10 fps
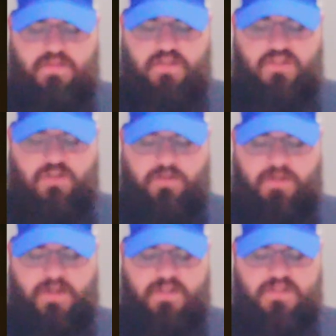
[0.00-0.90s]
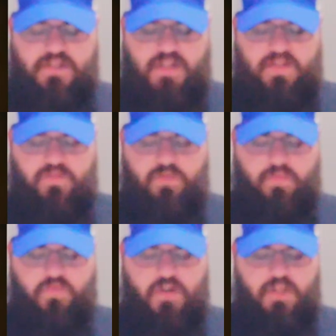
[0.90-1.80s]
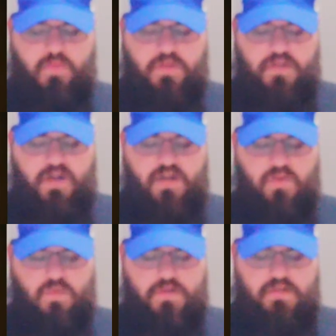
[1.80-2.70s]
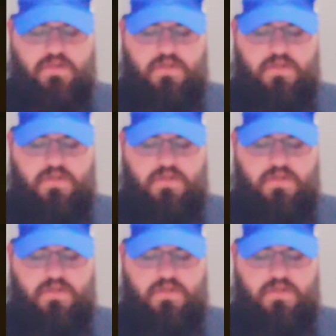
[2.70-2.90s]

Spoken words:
Ye turn not aside from following Yahweh,